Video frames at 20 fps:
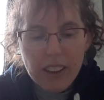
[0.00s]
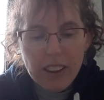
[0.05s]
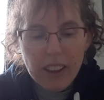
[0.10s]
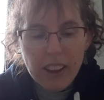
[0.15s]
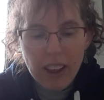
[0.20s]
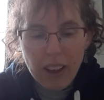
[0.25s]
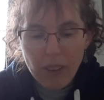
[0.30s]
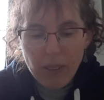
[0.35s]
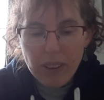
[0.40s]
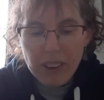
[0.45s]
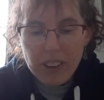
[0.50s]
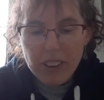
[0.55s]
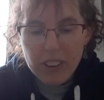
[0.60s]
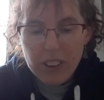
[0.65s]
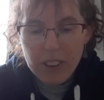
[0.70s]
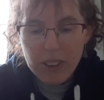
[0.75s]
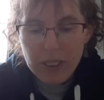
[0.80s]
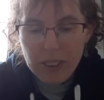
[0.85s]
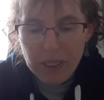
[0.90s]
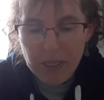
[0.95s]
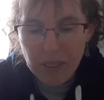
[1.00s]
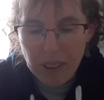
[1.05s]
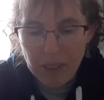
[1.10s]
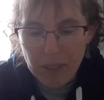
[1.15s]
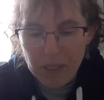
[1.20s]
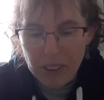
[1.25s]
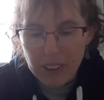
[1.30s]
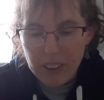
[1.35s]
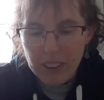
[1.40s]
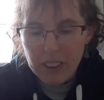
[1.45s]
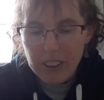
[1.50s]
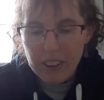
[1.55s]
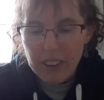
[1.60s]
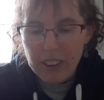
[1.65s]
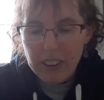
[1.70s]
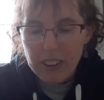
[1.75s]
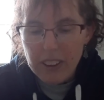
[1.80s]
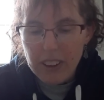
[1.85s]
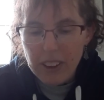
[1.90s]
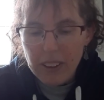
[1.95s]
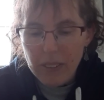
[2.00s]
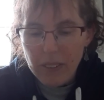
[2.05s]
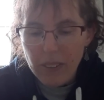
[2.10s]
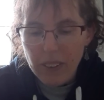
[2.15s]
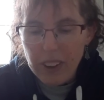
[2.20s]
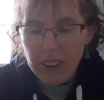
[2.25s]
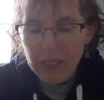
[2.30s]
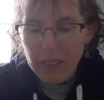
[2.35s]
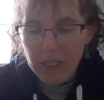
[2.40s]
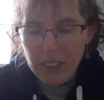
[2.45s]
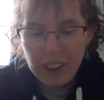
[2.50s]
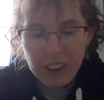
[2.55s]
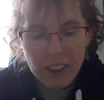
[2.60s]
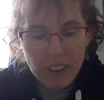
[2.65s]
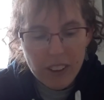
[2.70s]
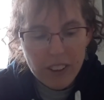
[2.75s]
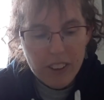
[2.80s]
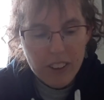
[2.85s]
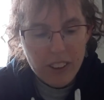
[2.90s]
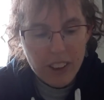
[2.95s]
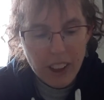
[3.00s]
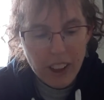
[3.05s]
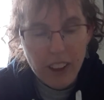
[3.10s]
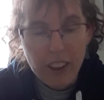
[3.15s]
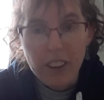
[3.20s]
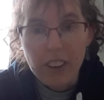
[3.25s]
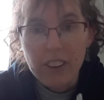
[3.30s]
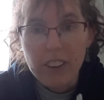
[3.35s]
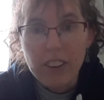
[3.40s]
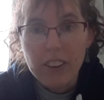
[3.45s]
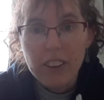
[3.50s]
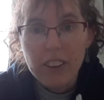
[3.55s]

help us to remember that when we are scared,